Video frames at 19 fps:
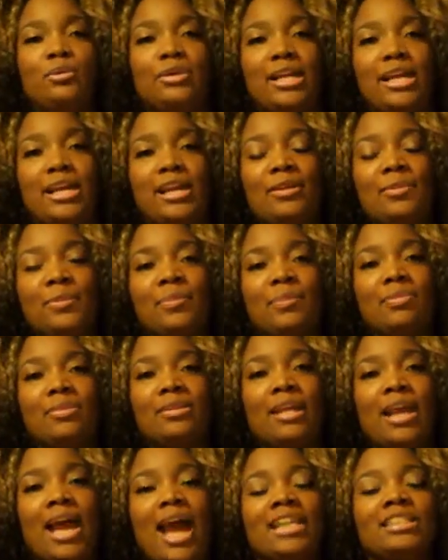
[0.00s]
read.
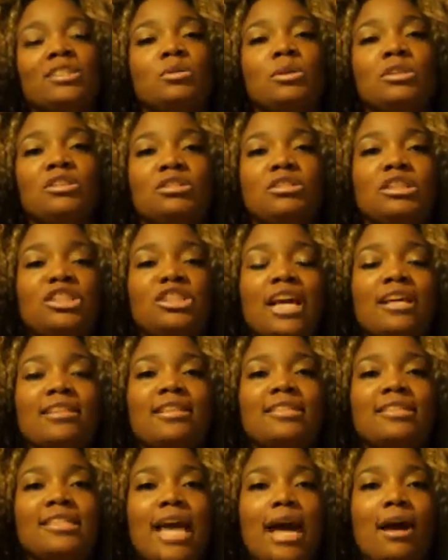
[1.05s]
I just want you to check this